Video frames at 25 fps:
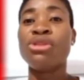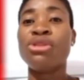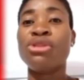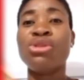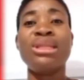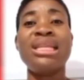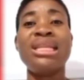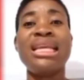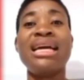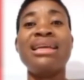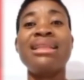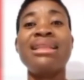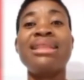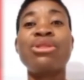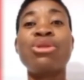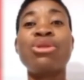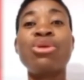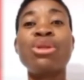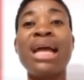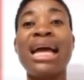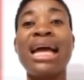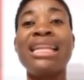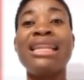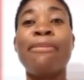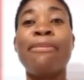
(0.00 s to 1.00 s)
So they are
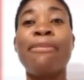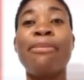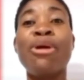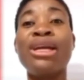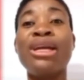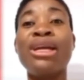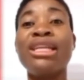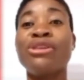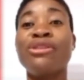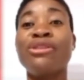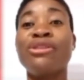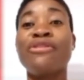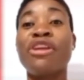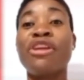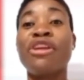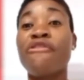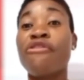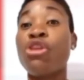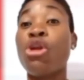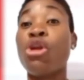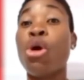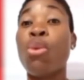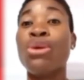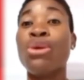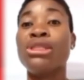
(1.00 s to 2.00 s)
at the point of
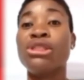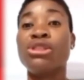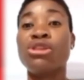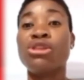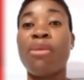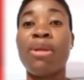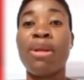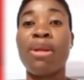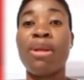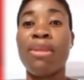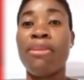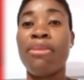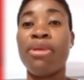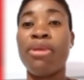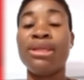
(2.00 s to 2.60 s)
giving up with supplement.